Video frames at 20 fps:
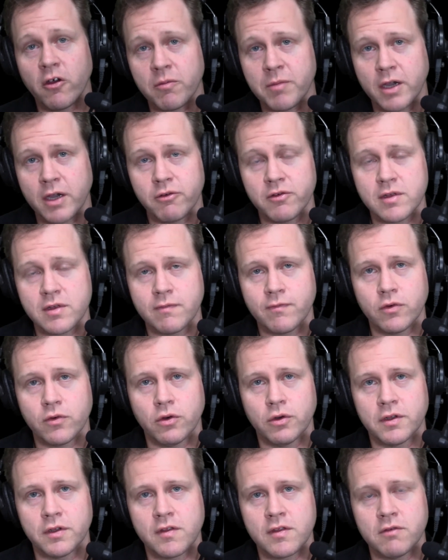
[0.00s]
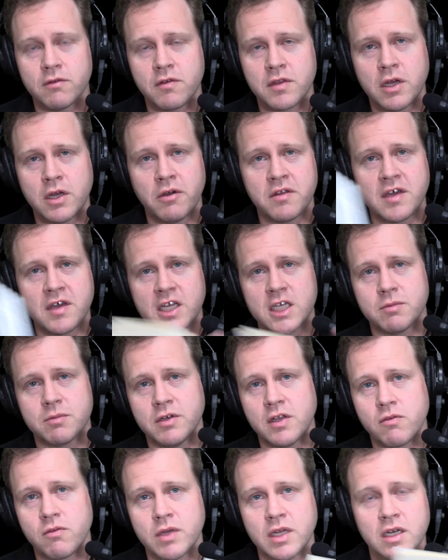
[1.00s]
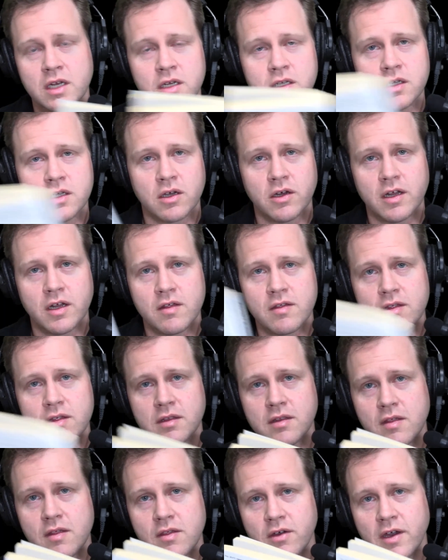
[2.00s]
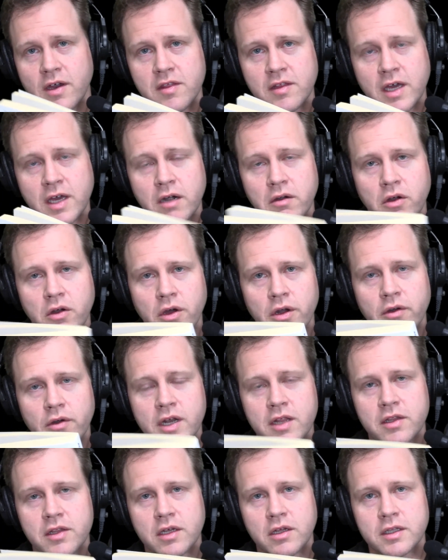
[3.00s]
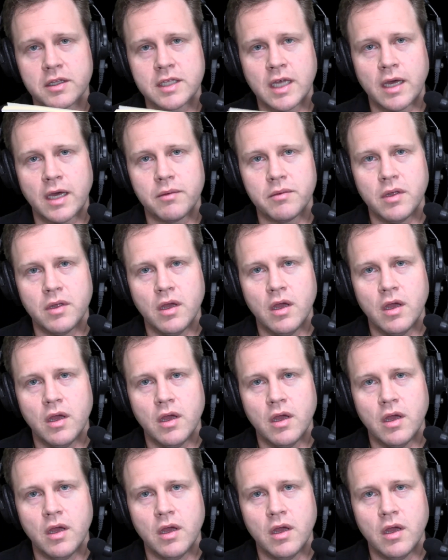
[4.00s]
backwards and forwards. There was no attachments we needed to kind of synthesize later on or anything like that.